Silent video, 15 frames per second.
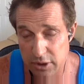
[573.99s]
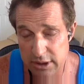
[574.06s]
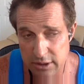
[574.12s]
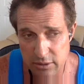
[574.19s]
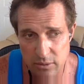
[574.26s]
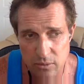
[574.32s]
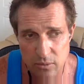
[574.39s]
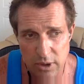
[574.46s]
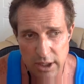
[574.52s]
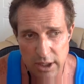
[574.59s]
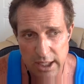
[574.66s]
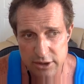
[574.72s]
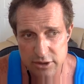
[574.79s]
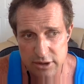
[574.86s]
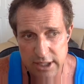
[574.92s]
where I actually
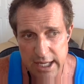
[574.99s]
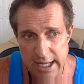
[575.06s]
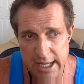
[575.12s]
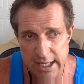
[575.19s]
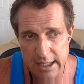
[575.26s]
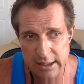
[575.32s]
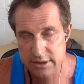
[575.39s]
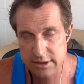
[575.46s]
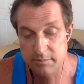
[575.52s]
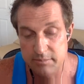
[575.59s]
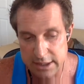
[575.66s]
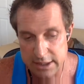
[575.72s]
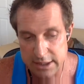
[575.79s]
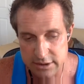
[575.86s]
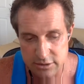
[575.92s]
had or the
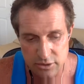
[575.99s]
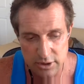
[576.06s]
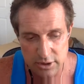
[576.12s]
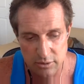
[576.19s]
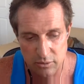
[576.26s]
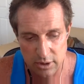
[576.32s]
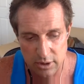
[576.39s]
undersea medicine training,